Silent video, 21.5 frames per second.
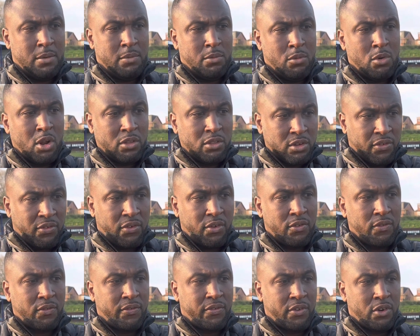We're on the
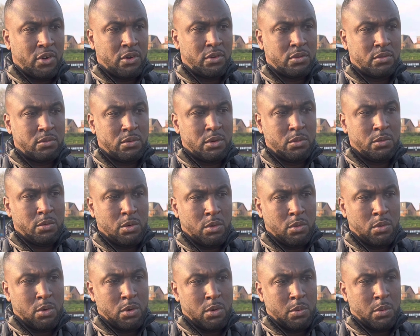front foot.
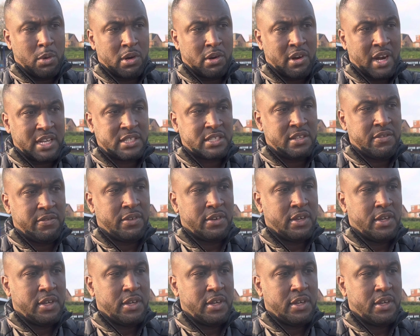We're aggressive.